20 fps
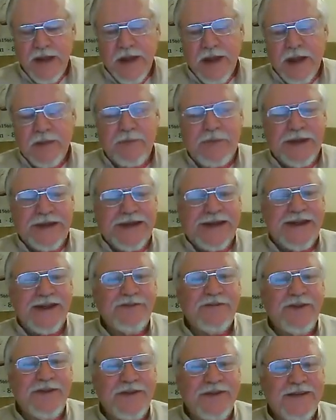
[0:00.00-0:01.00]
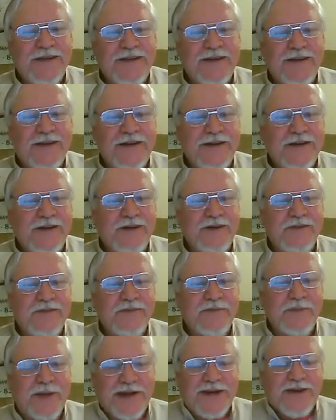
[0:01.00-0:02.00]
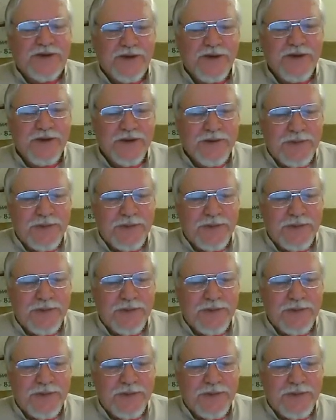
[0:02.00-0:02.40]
But given my insurance